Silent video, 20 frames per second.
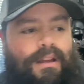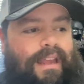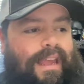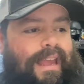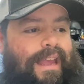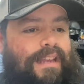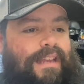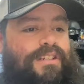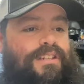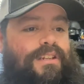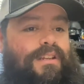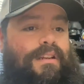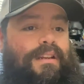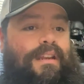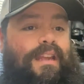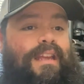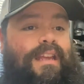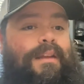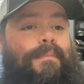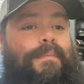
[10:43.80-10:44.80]
action.
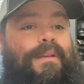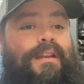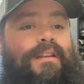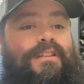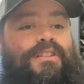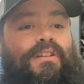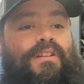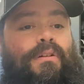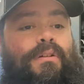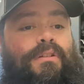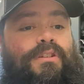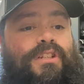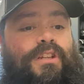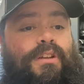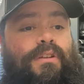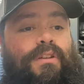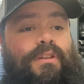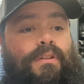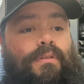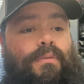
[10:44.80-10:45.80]
And I'm going to
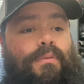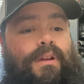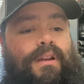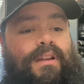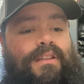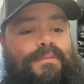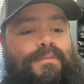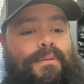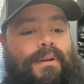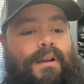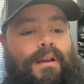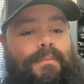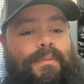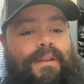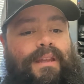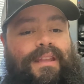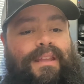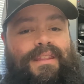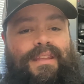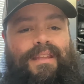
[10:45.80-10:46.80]
show you what is
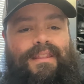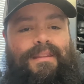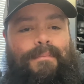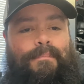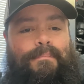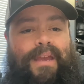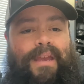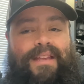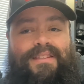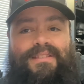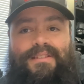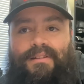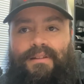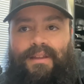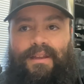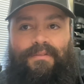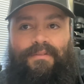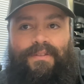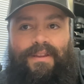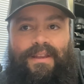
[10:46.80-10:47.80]
probably, I think, the best
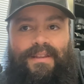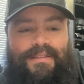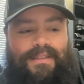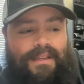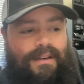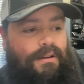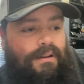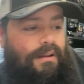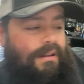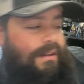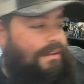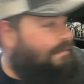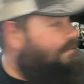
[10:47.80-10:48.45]
Clayface out of all of